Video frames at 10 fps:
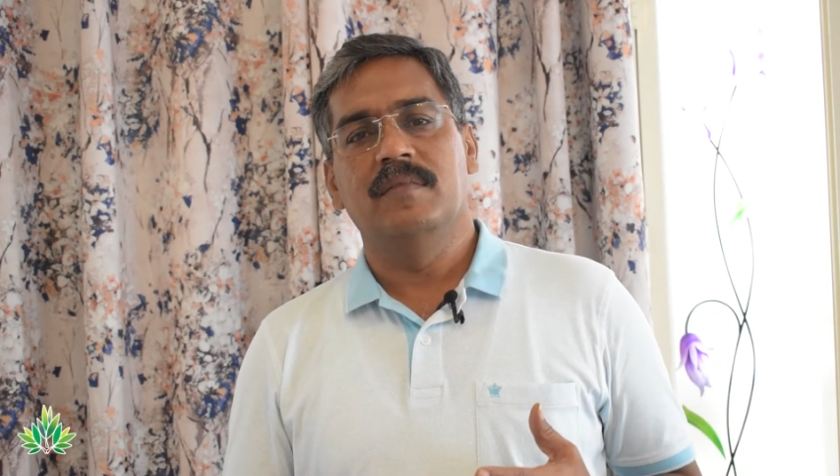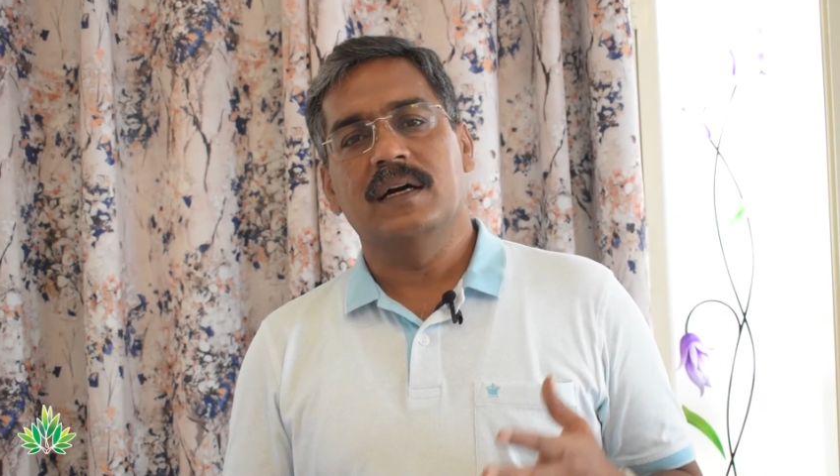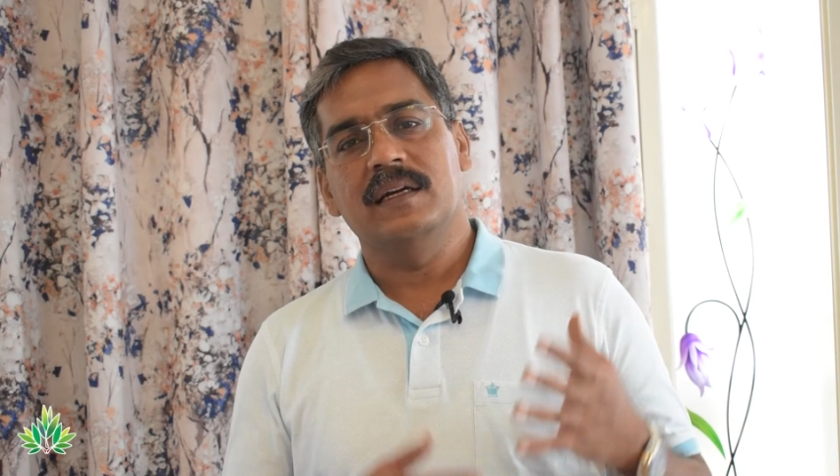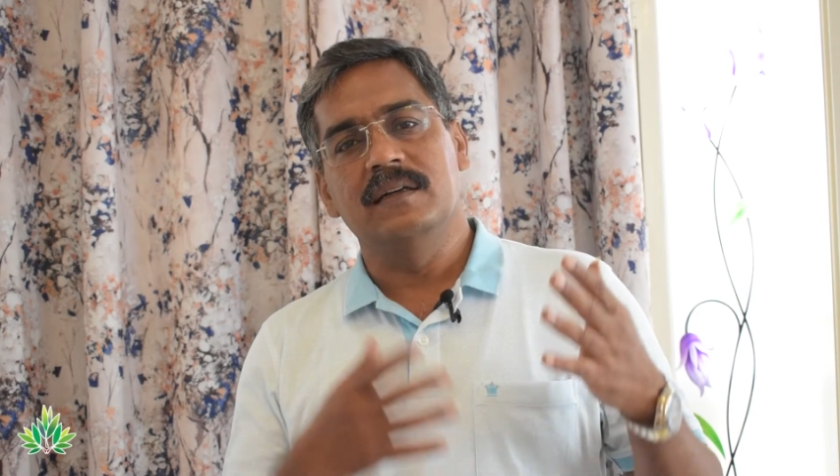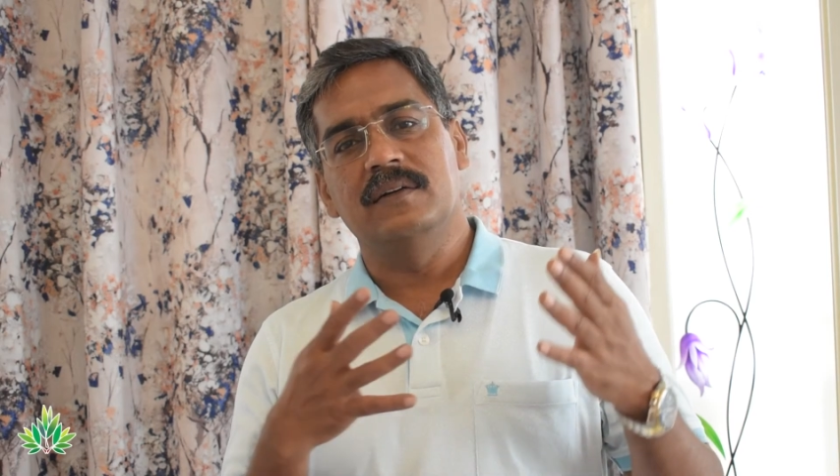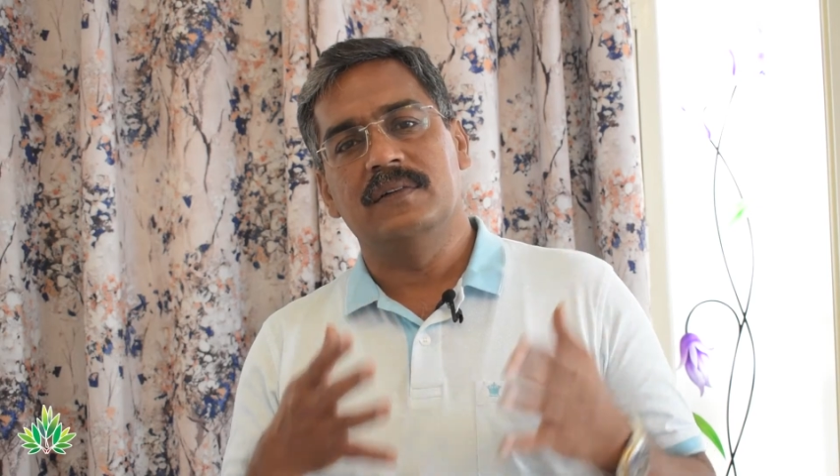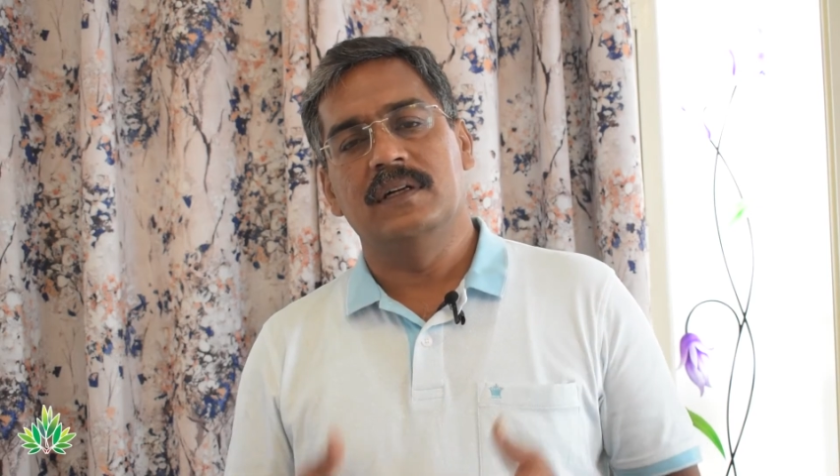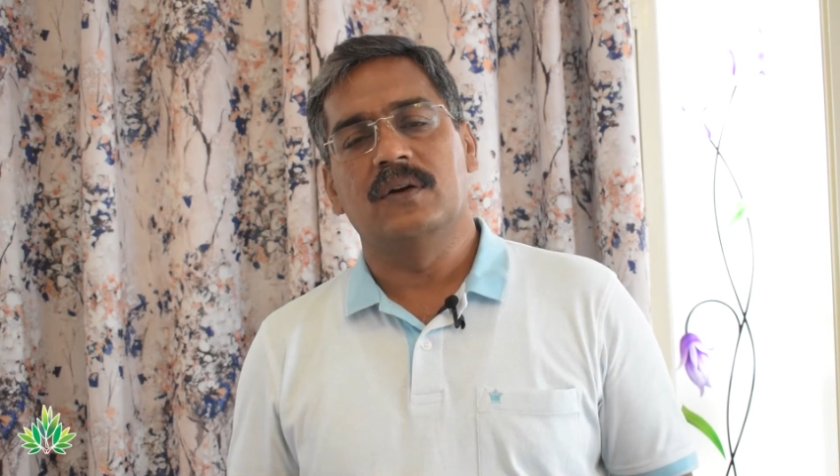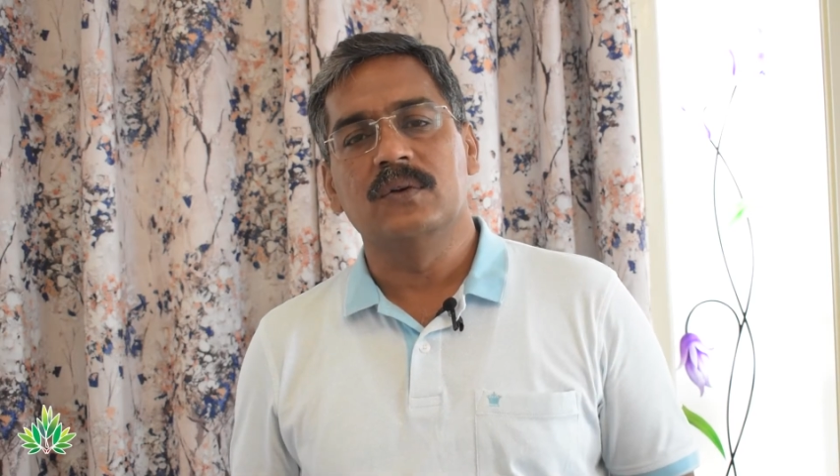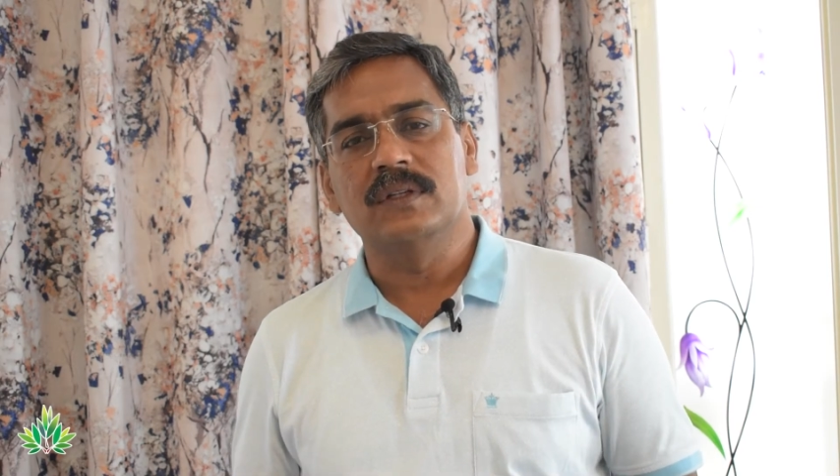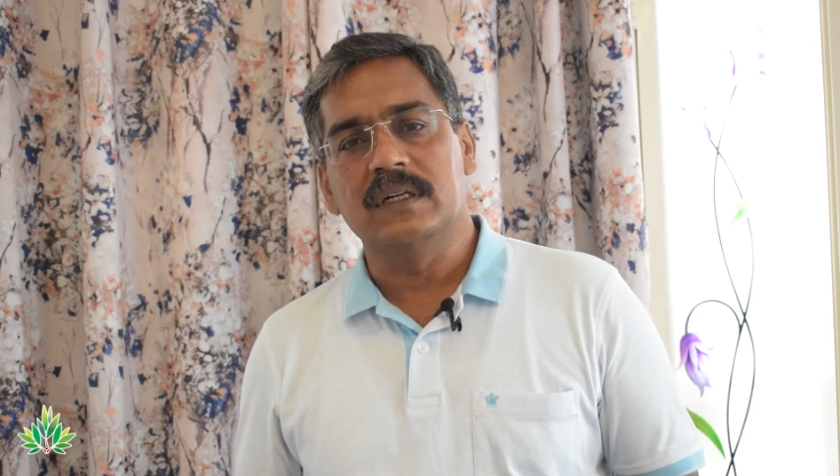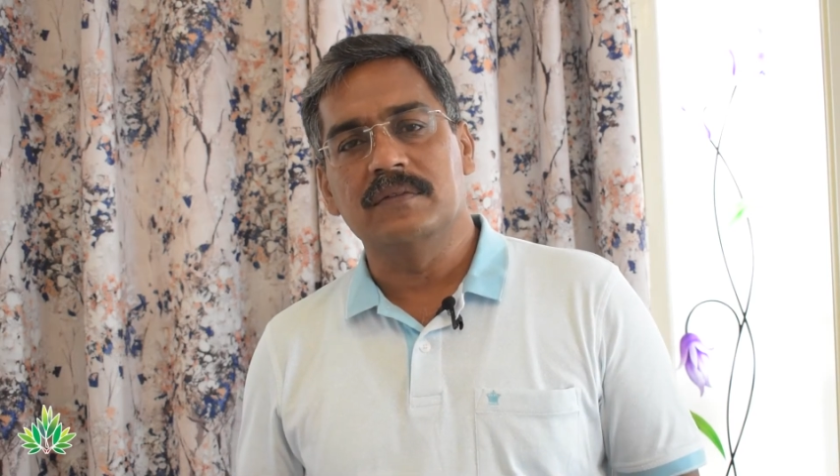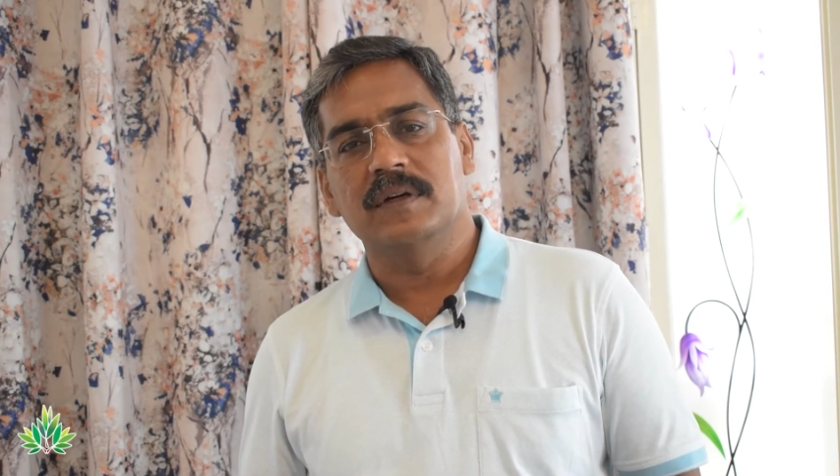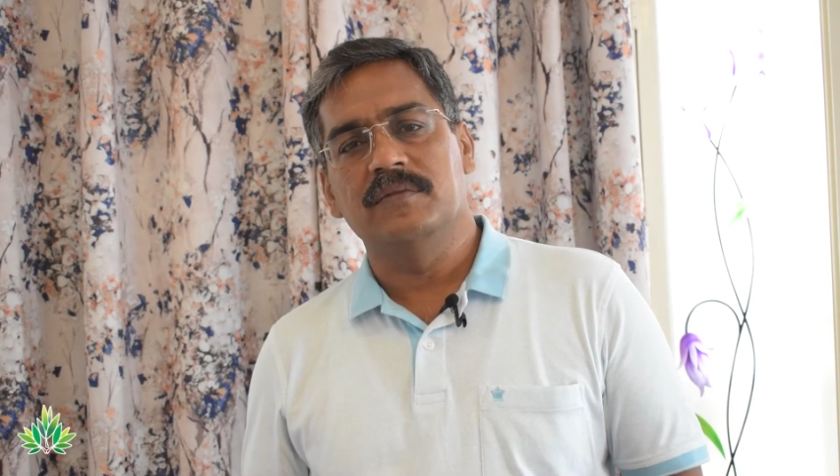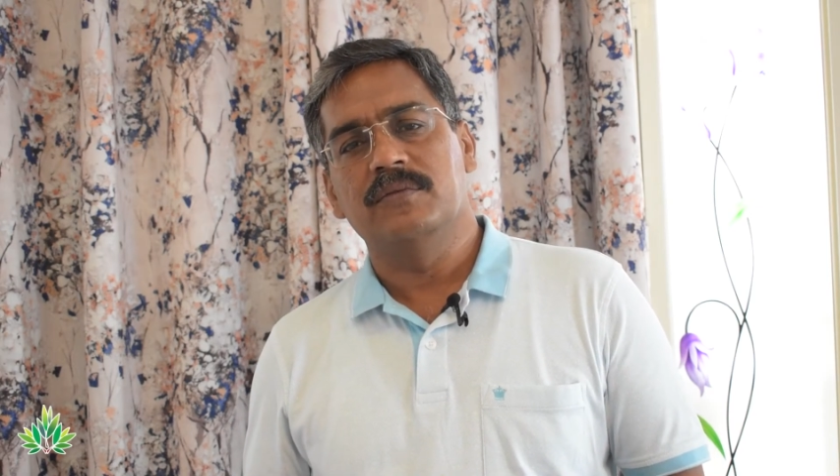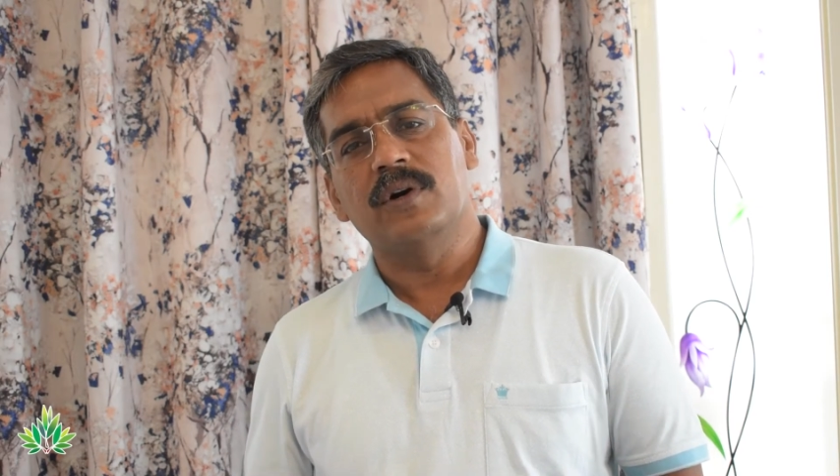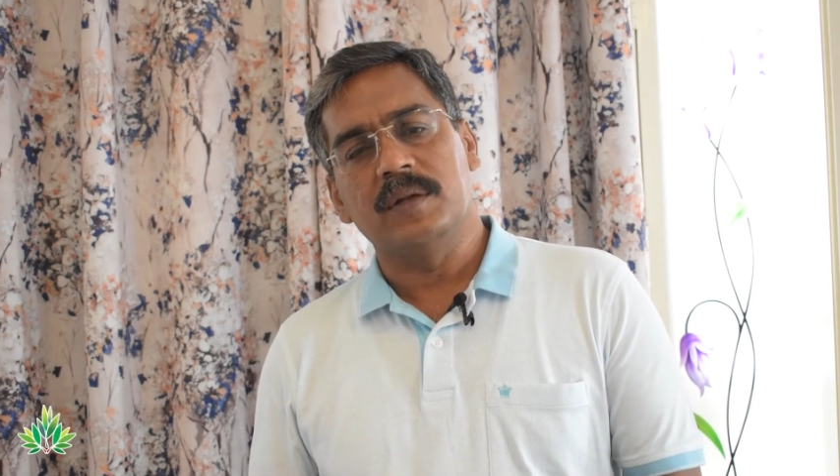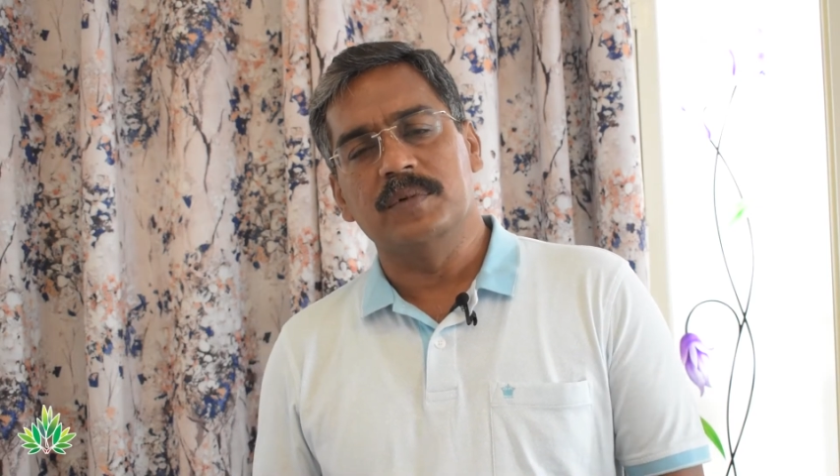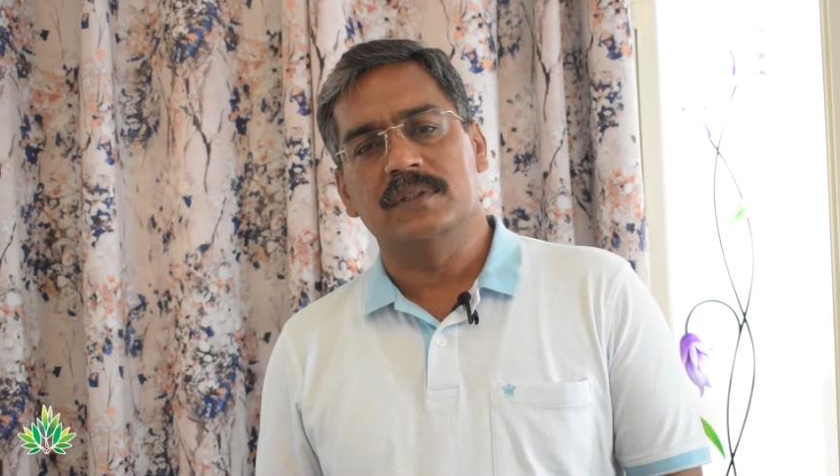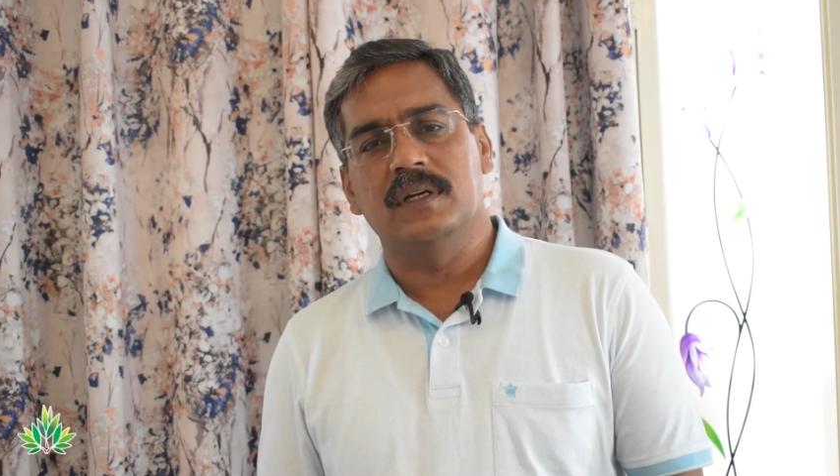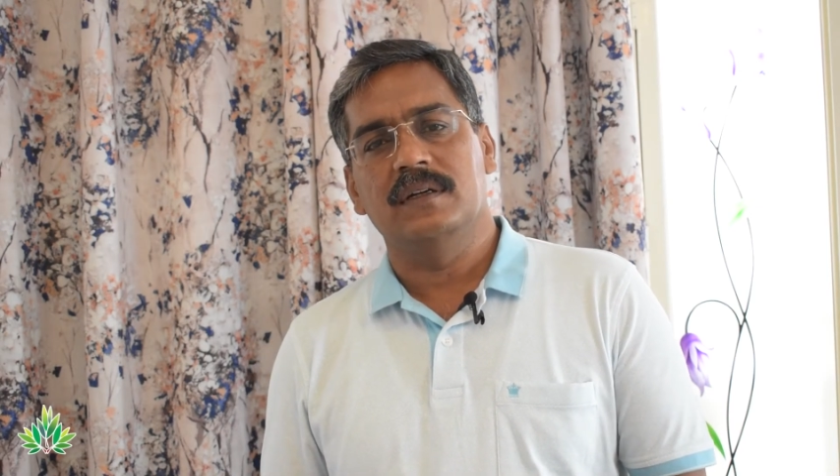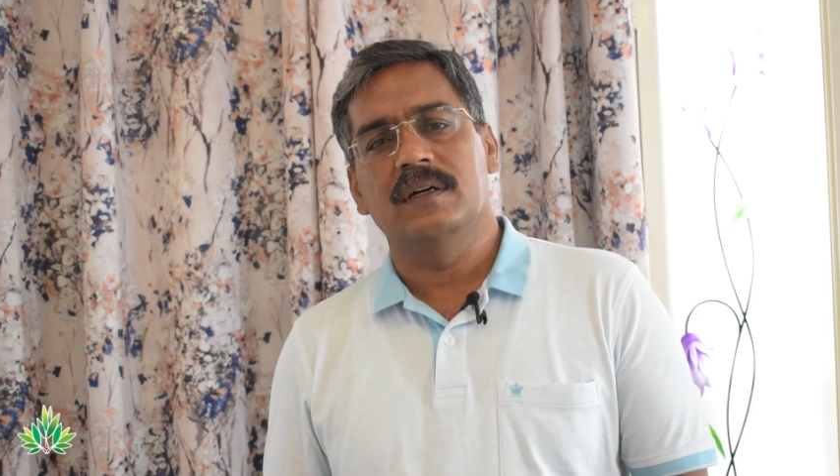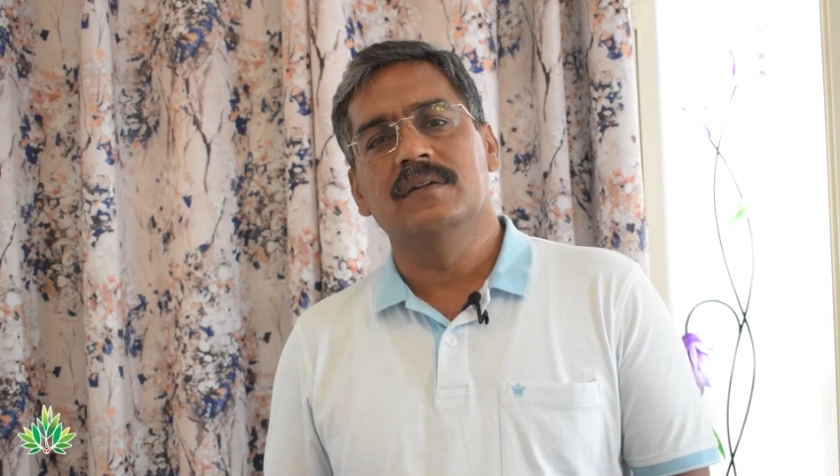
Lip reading: market drifted around 35-40%,